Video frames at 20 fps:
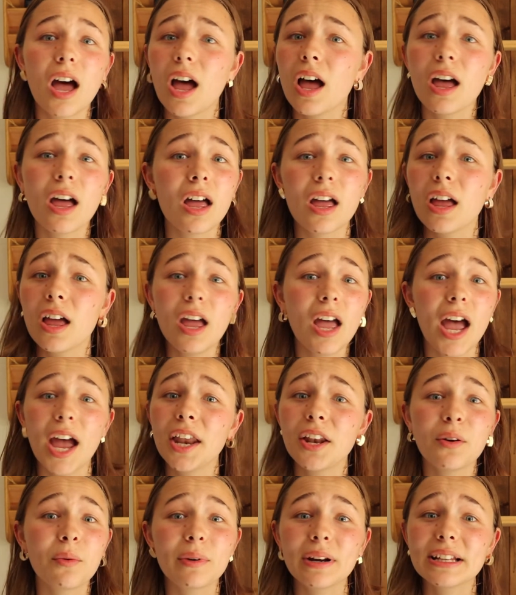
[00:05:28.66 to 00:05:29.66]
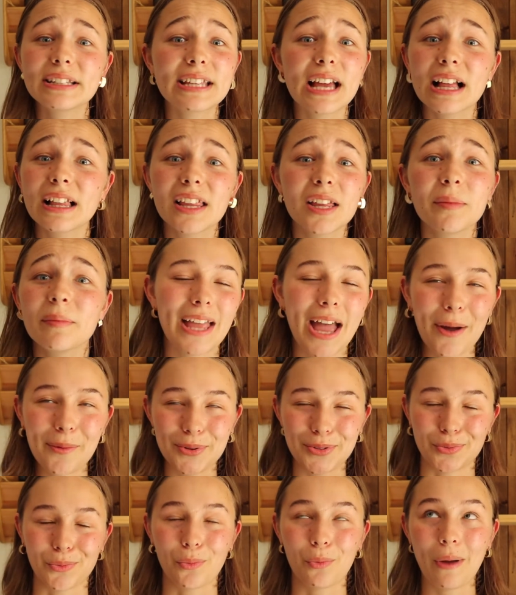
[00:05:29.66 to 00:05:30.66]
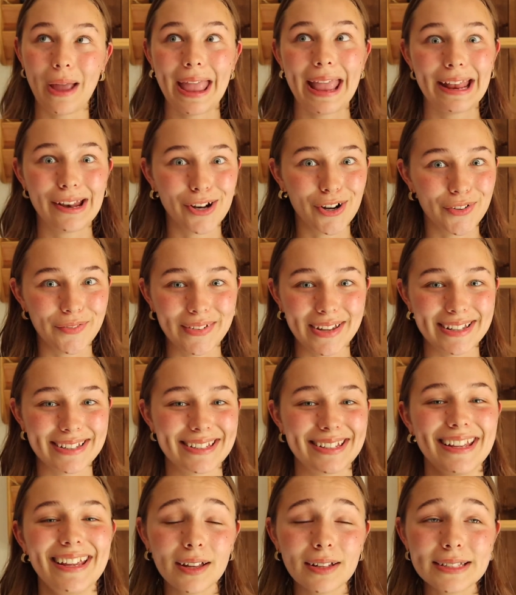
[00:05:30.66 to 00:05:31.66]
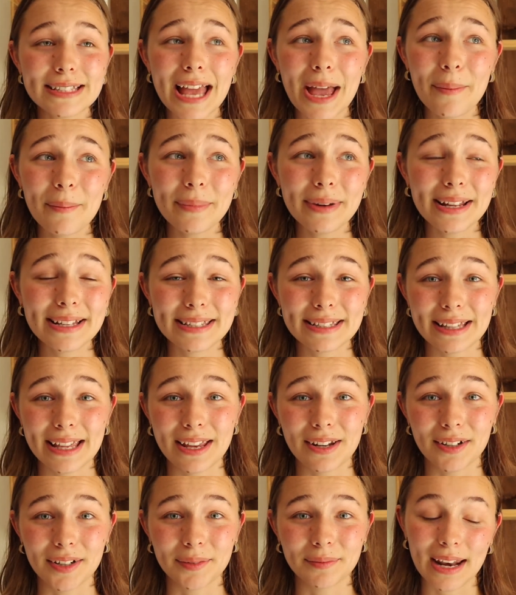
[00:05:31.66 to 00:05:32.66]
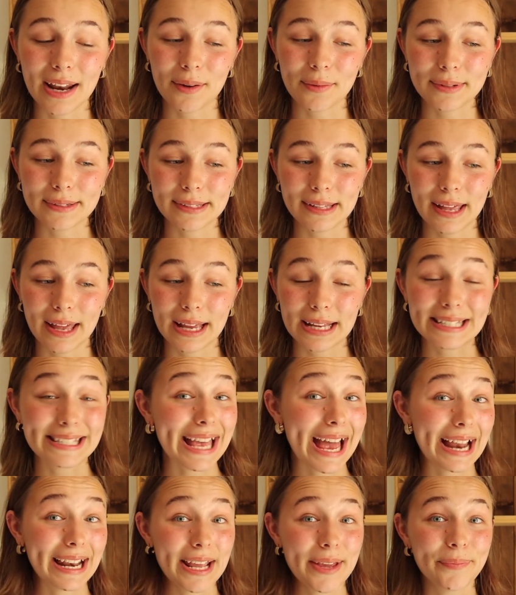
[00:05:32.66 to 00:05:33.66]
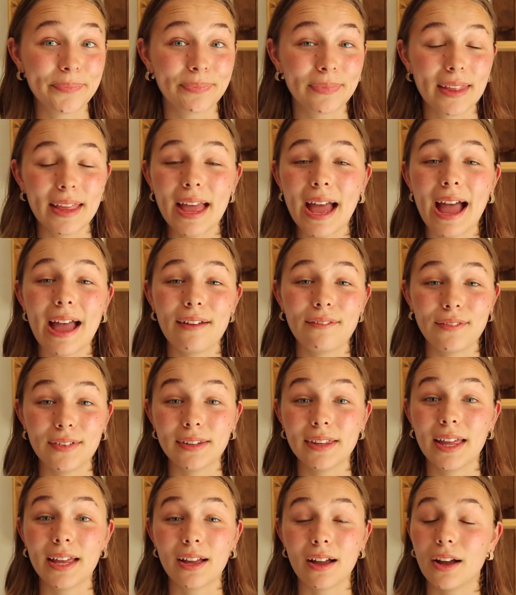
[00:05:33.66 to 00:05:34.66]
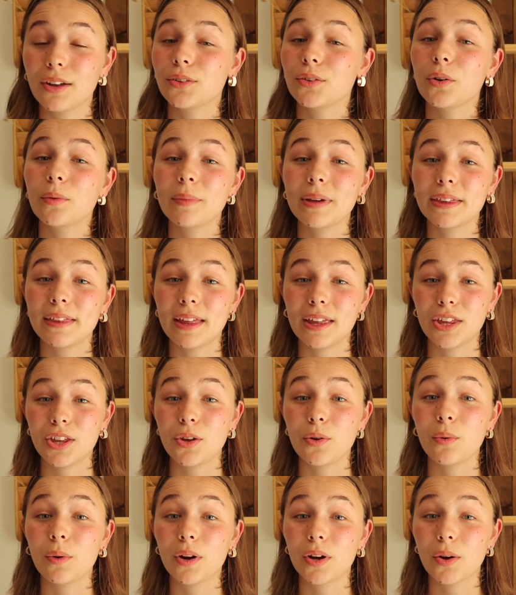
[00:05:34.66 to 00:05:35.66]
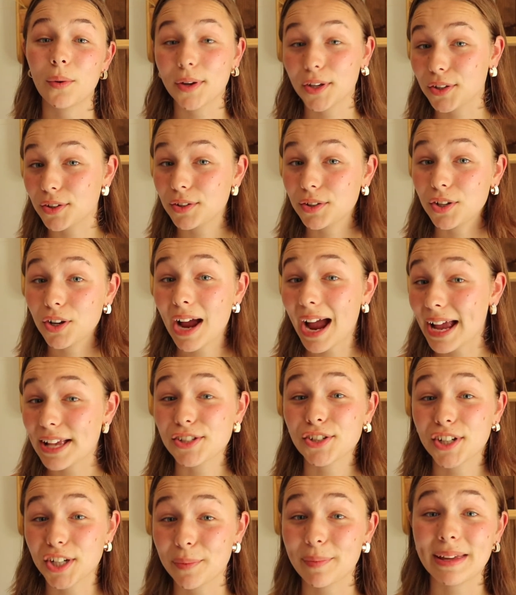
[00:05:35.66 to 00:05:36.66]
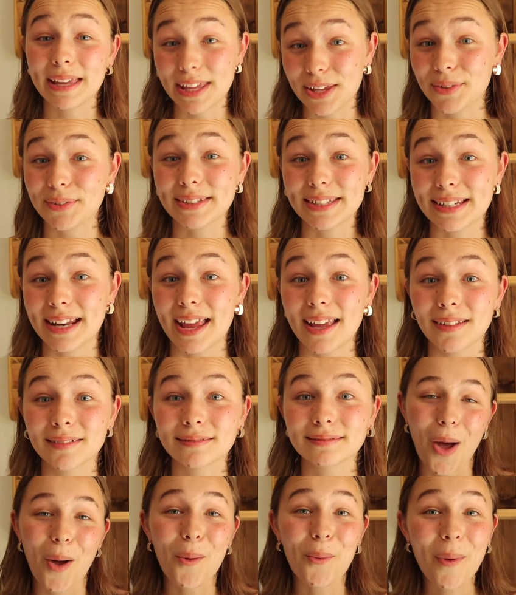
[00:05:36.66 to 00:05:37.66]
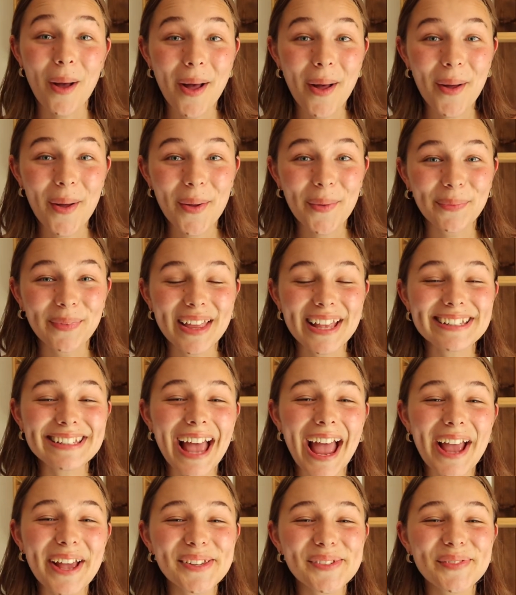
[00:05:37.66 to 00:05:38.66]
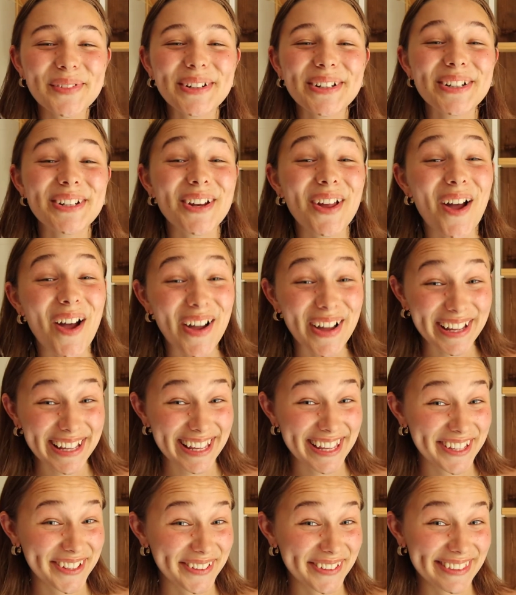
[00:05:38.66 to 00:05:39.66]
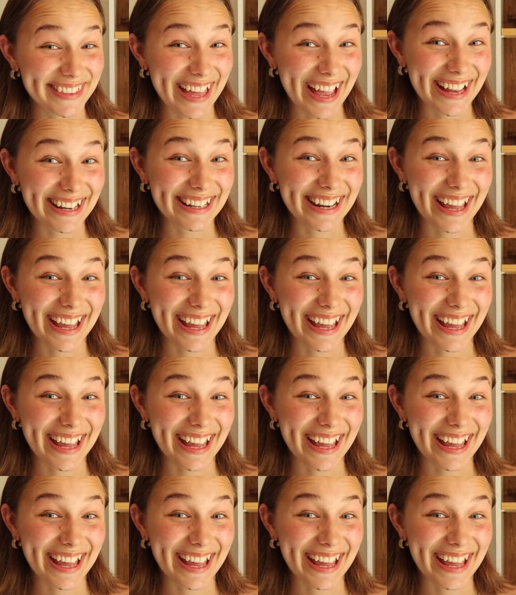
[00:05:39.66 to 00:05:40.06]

oh, I don't wanna tell him. I was way nervous. ten minutes later, and I was like, Daddy, I feel like God told me that you are going, your eyes are gonna be healed tonight. Well, his eyes were not healed that